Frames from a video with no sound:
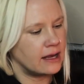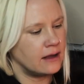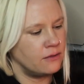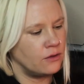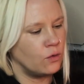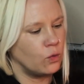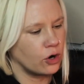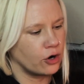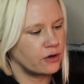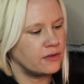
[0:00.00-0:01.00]
in the
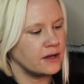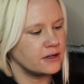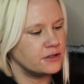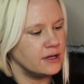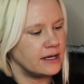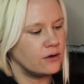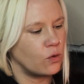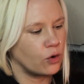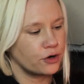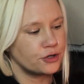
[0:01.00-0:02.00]
work in
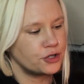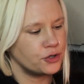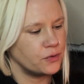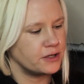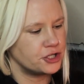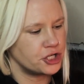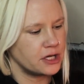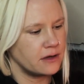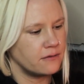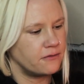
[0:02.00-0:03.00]
order to
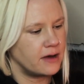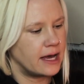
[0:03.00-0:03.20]
achieve.